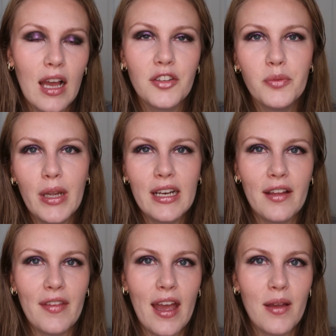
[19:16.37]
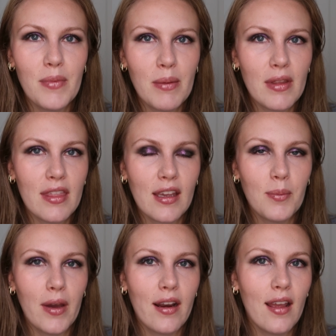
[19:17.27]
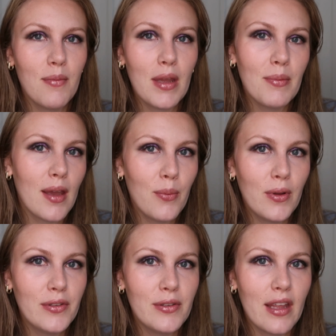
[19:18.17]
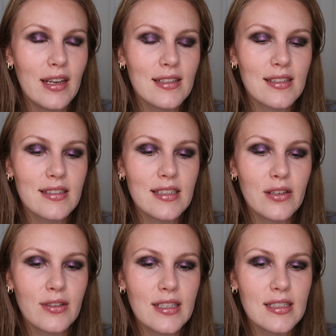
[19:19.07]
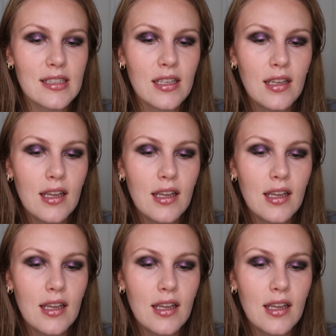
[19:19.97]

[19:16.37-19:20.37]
I'll debate on that and maybe think about it. And maybe I will do that as a series.